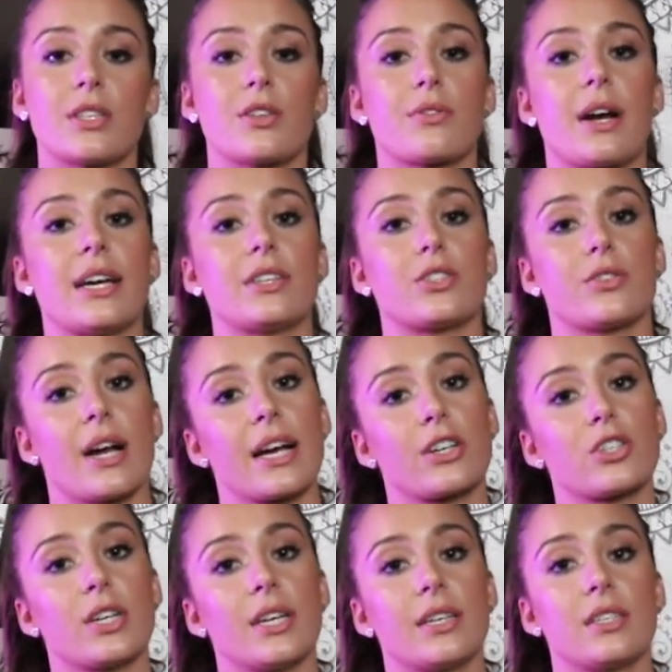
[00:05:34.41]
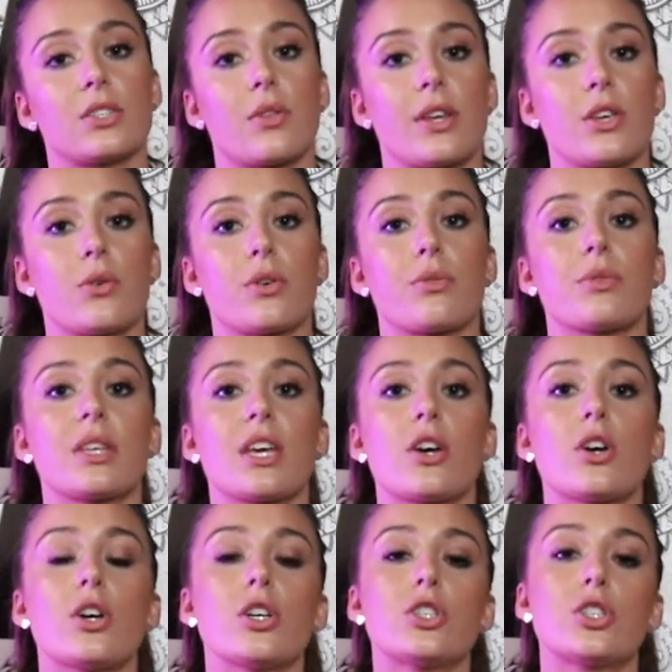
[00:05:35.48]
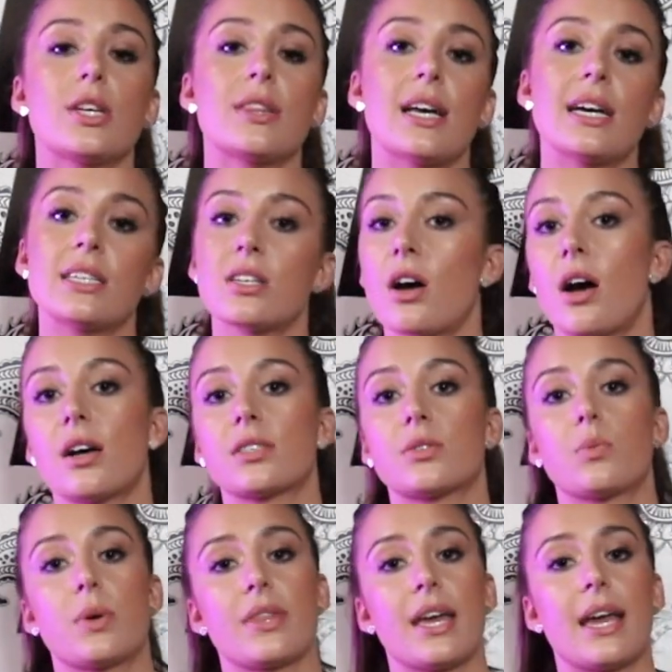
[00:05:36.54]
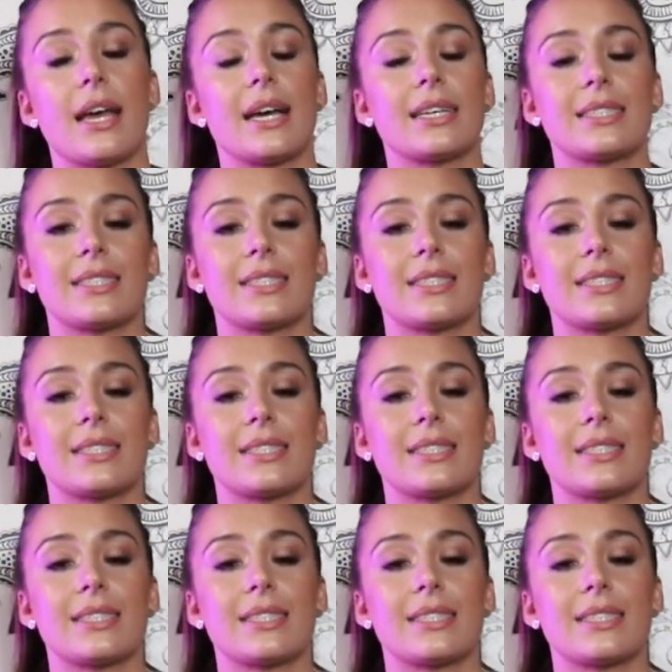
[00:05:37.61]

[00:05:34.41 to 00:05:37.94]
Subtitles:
in the right direction so that you can really cushion that toss with a